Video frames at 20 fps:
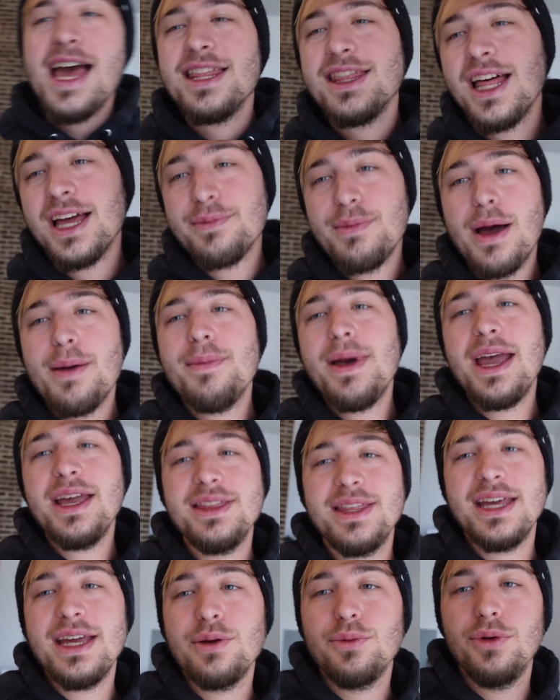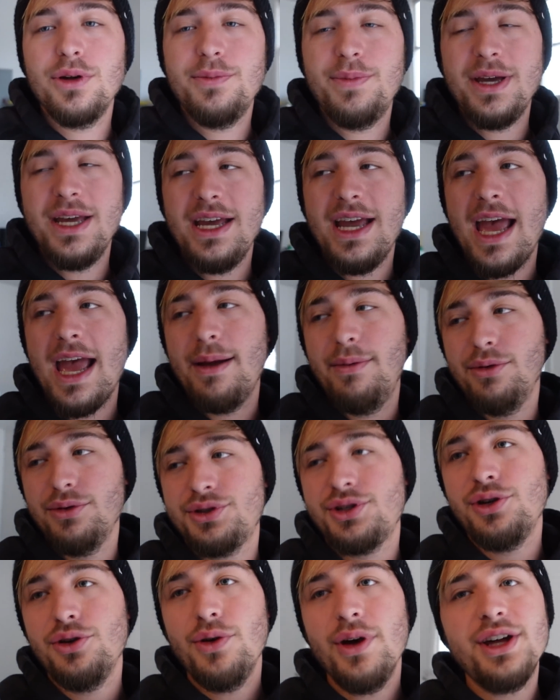And like my main thing would be able
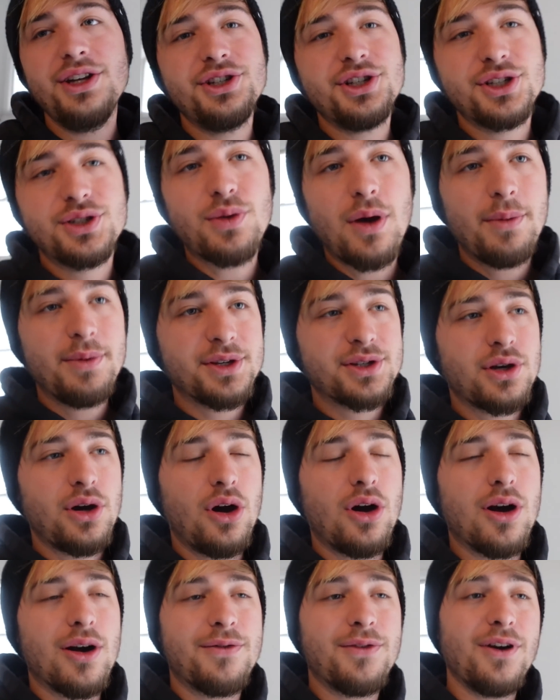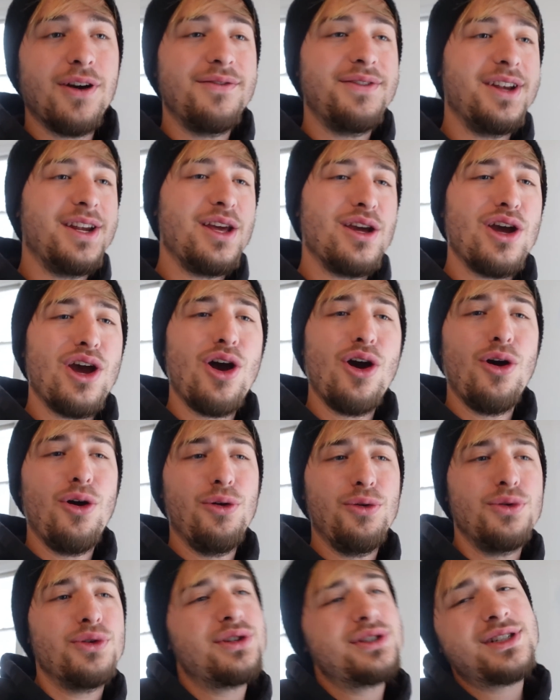to engine swap this car for a
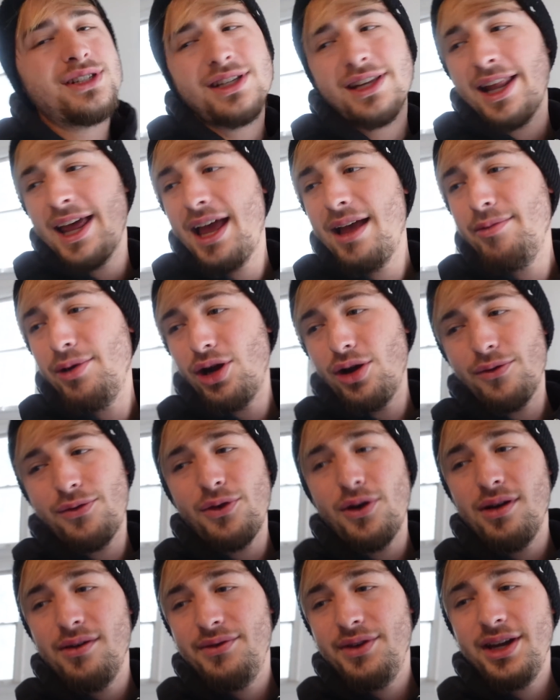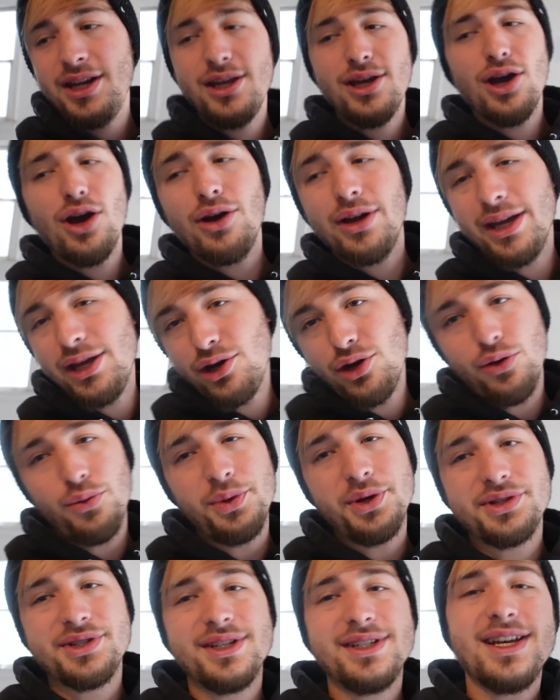video, slam it for a video, get new
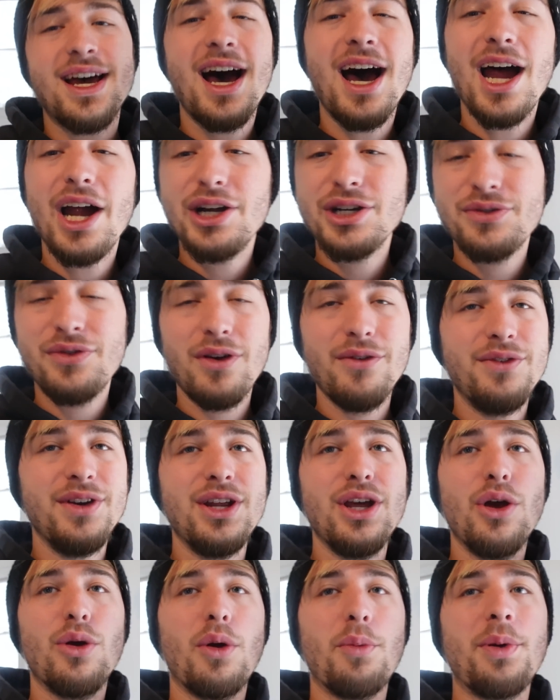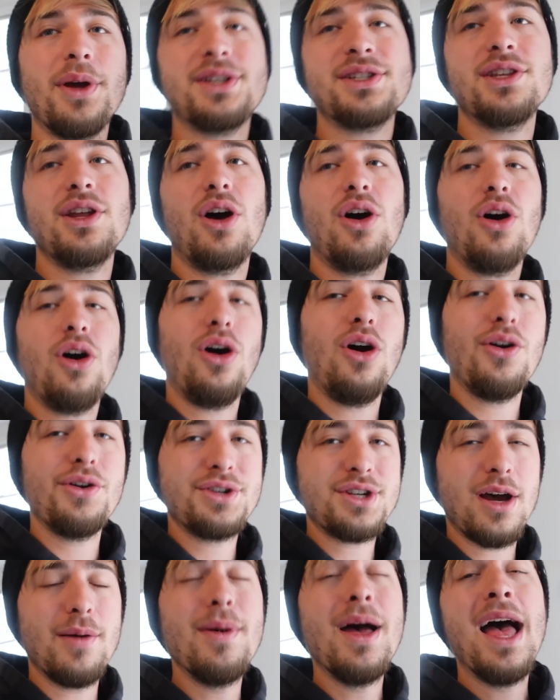wheels and tires for a video, replacing the
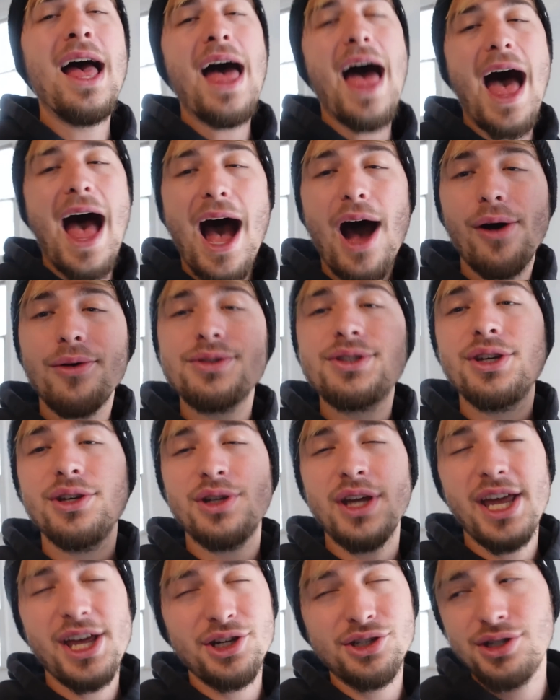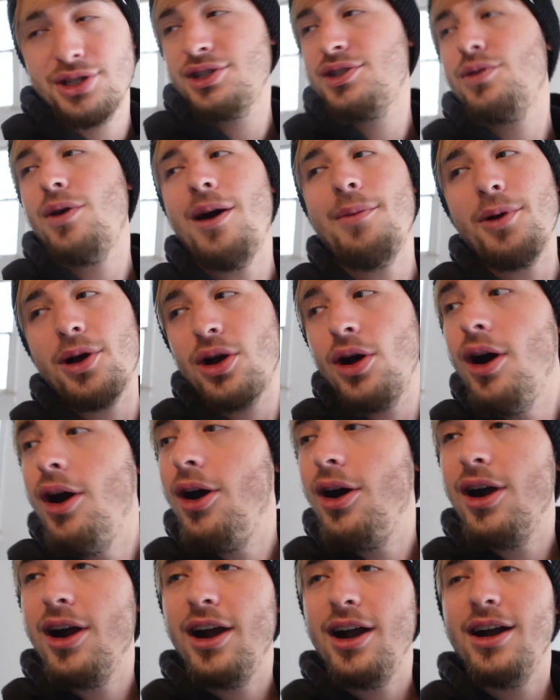hardtop how to engine swap a
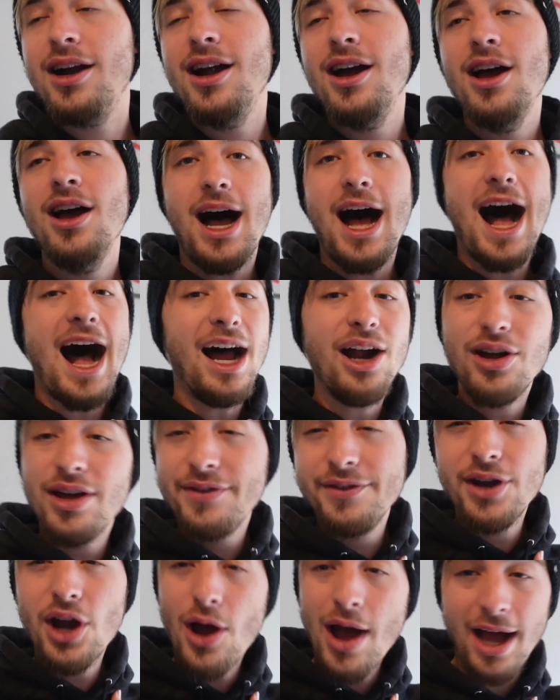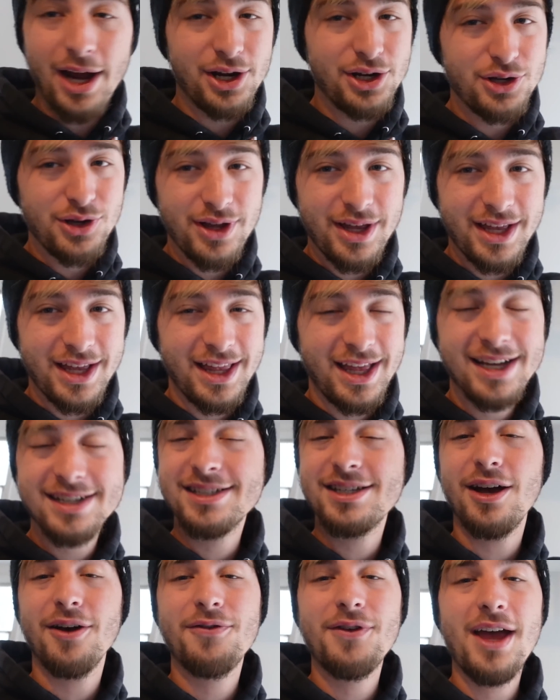car. I don't even know how to do any of that
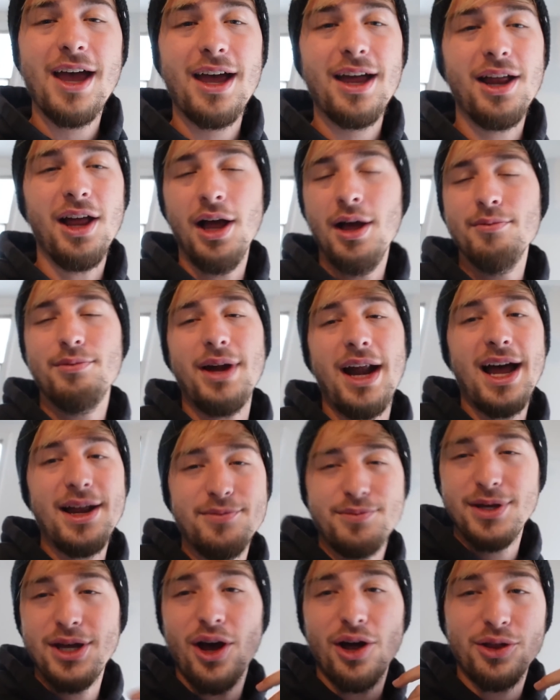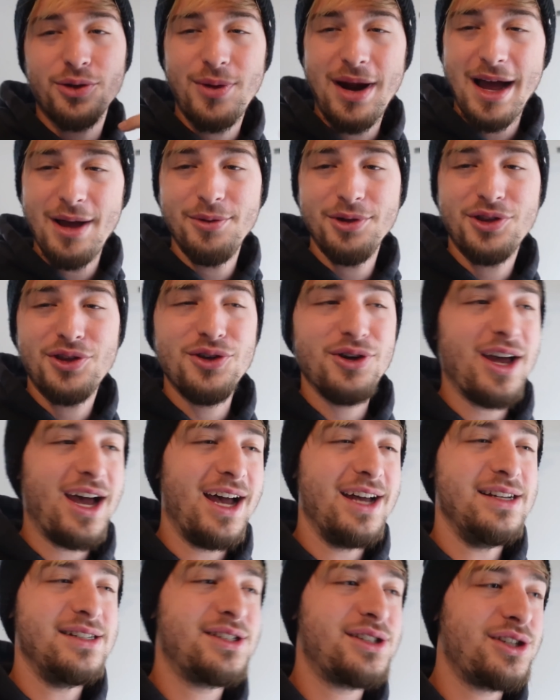stuff yet, but I'd be on the ride with you guys.